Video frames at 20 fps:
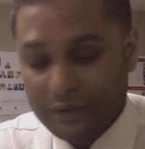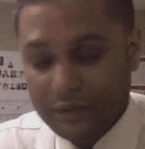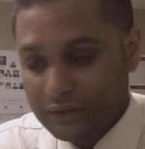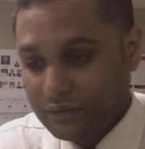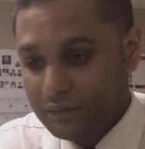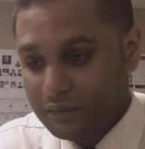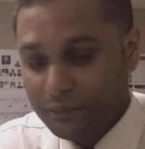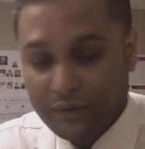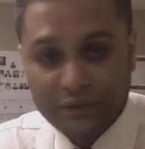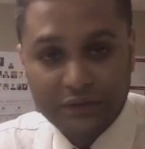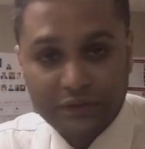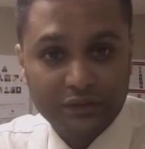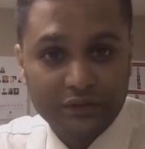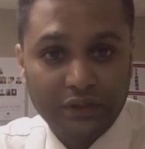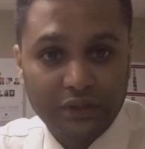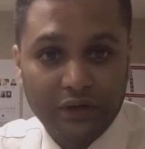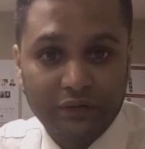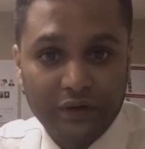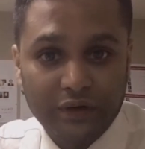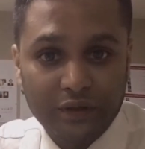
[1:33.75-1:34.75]
but pictures
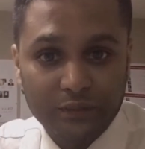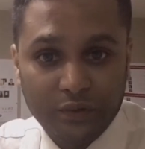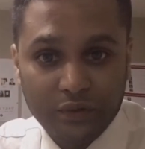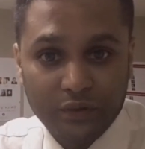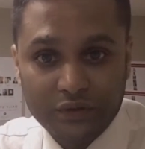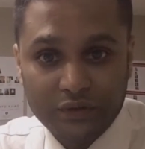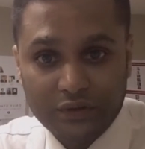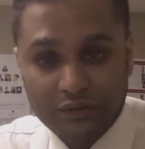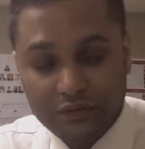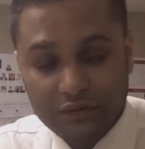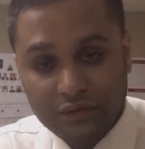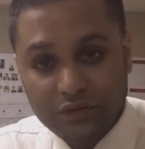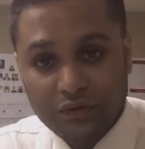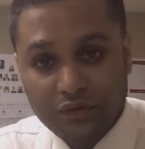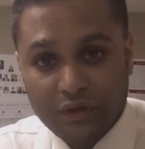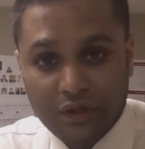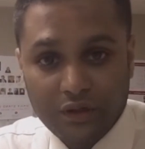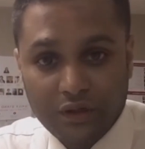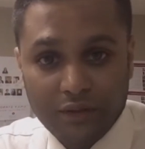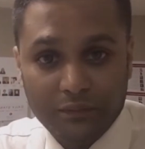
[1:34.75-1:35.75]
not very important. You
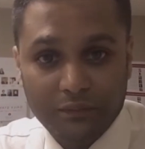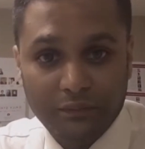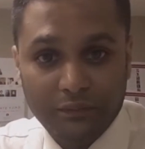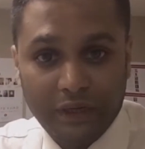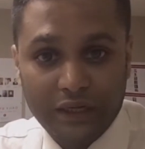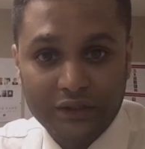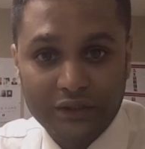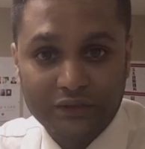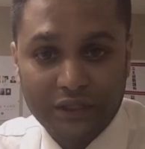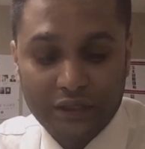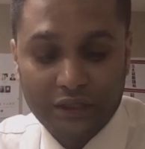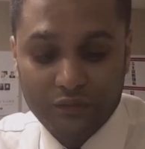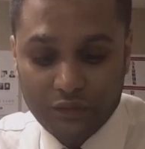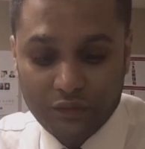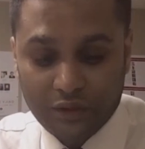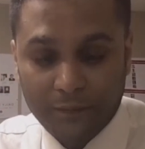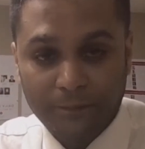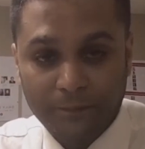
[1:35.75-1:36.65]
can manage that one.